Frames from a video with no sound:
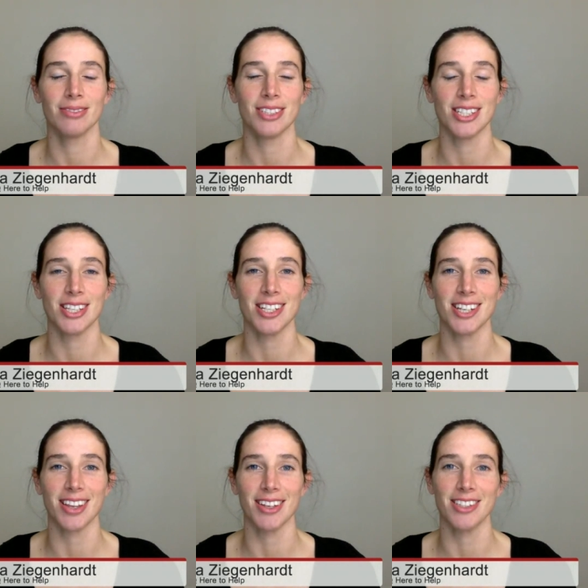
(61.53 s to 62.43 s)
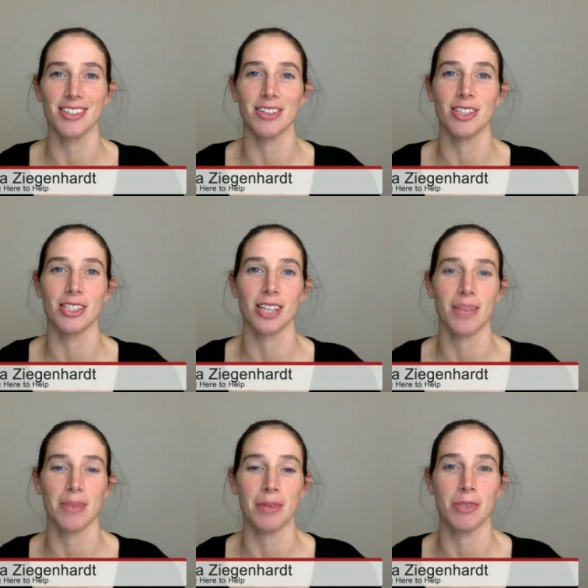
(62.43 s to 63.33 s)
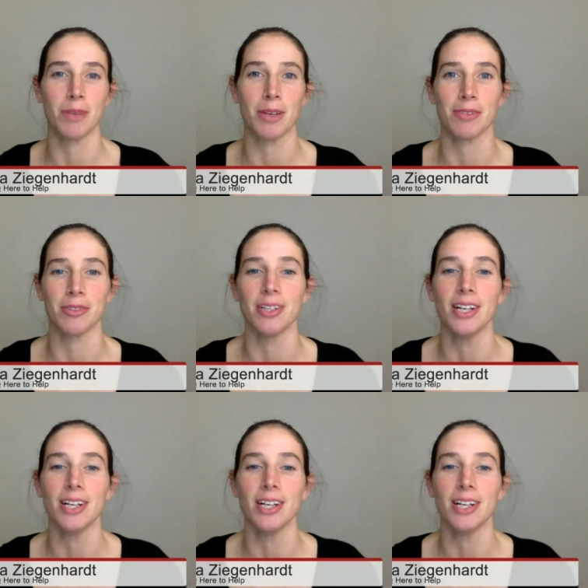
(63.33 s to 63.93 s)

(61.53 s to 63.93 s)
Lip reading: diss each other, so just keep that respectful.